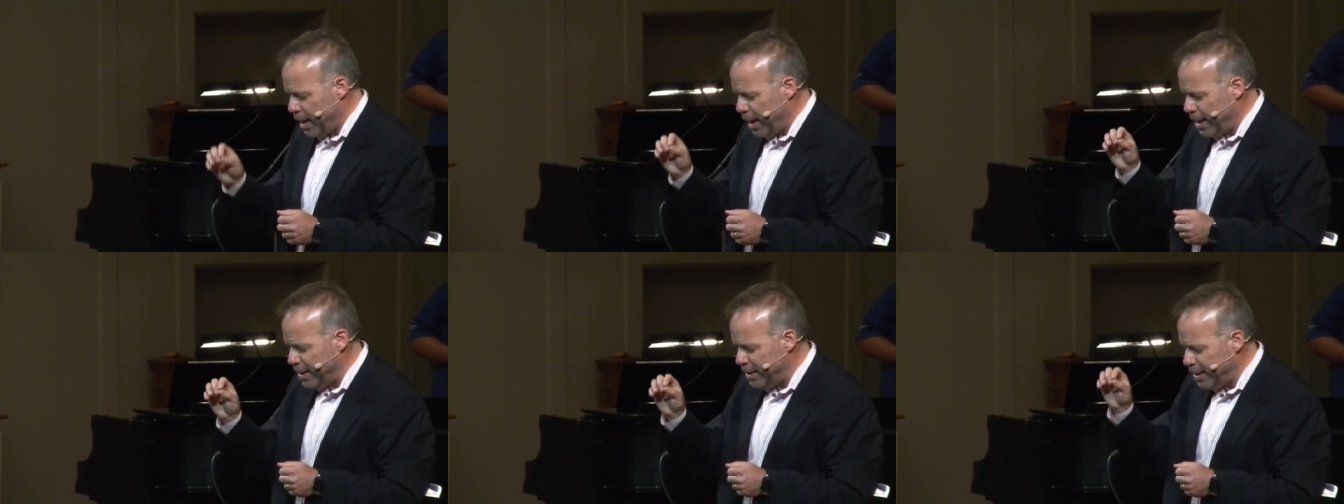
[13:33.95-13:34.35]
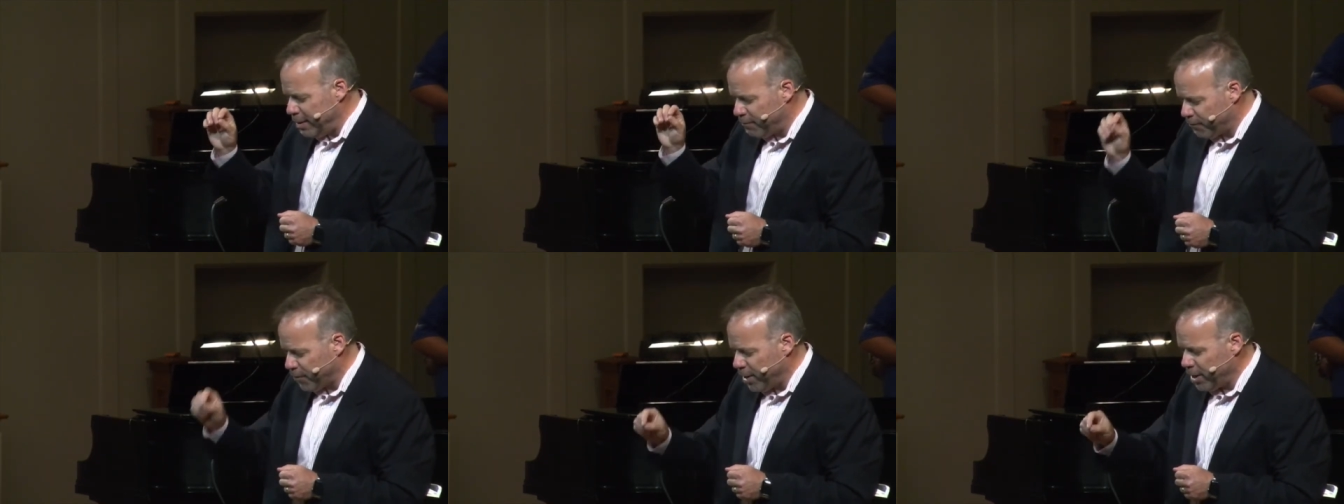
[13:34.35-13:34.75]

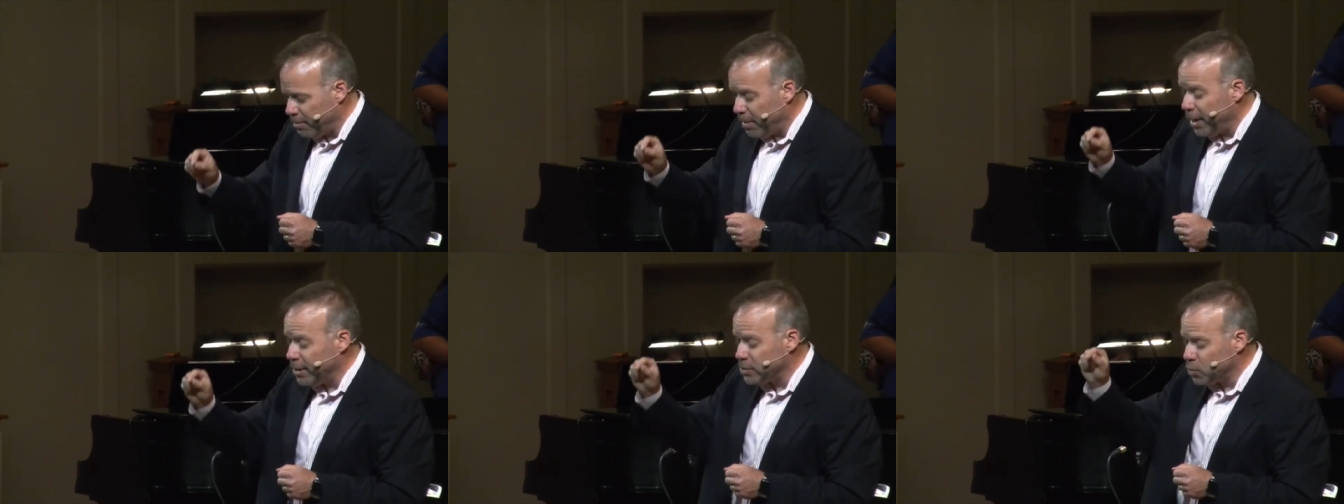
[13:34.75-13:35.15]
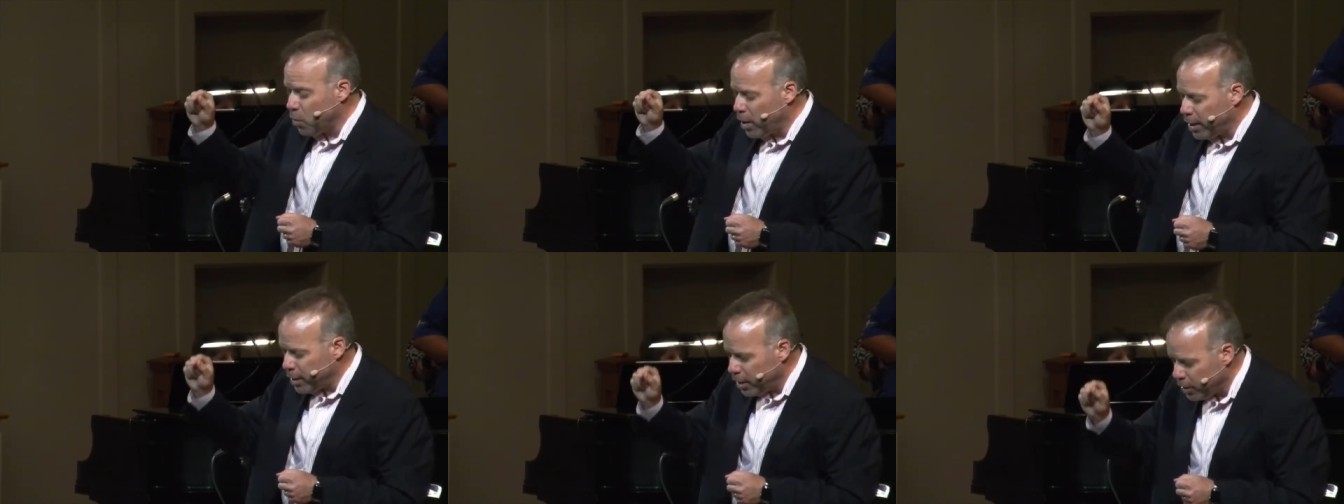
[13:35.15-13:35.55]
Indeed, freedom is
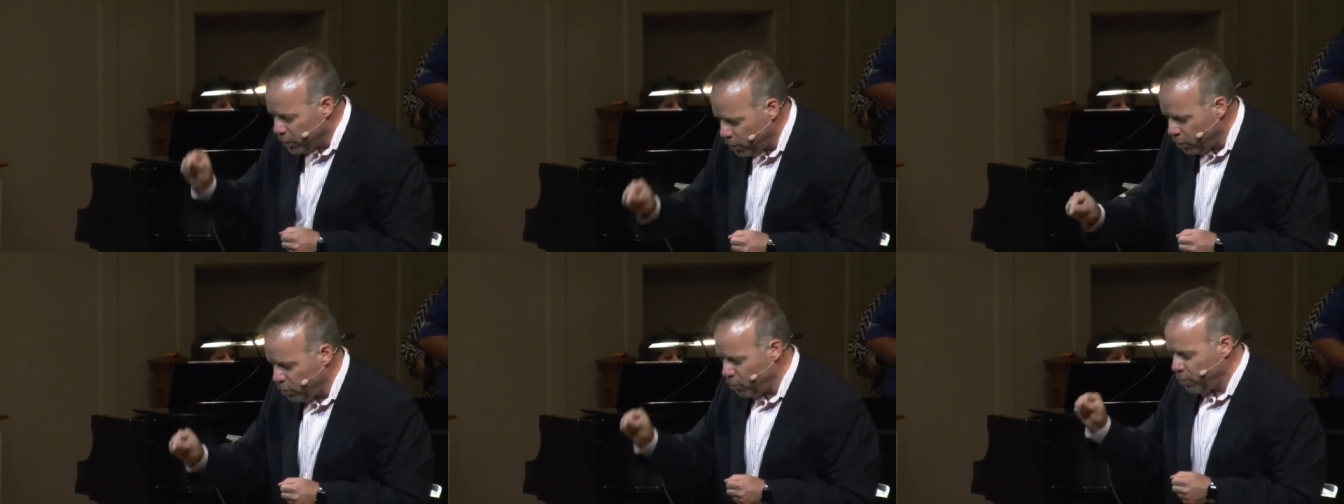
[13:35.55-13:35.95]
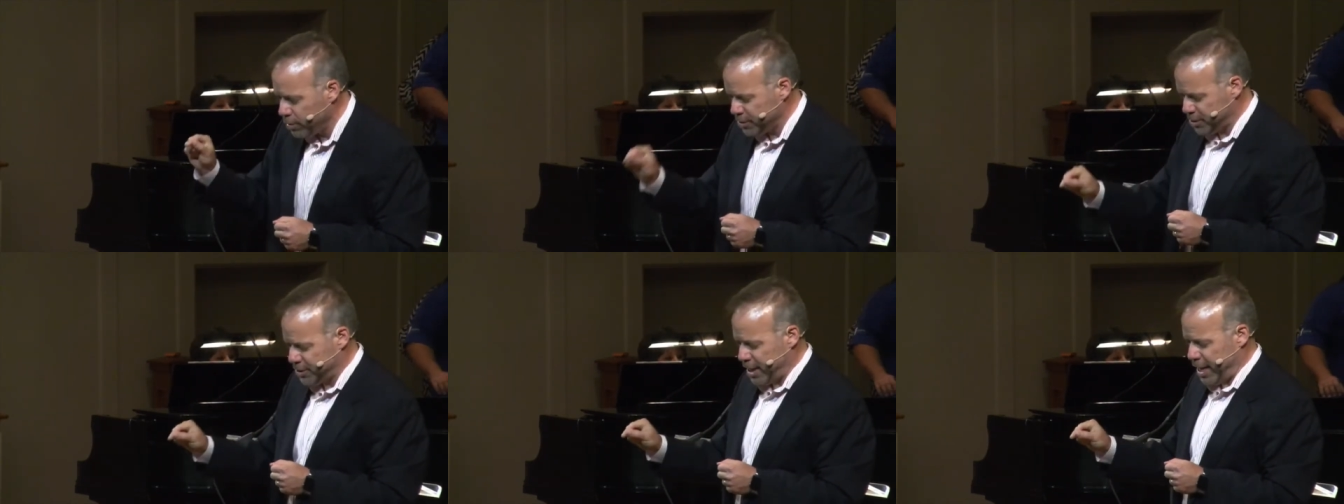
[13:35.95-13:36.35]
what you
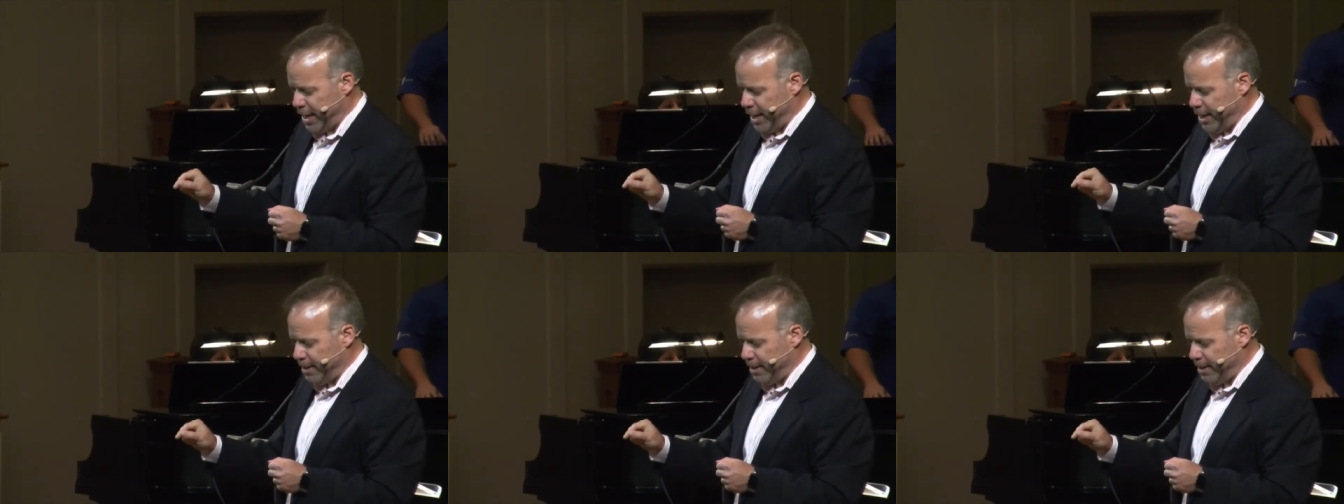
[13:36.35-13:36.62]
say.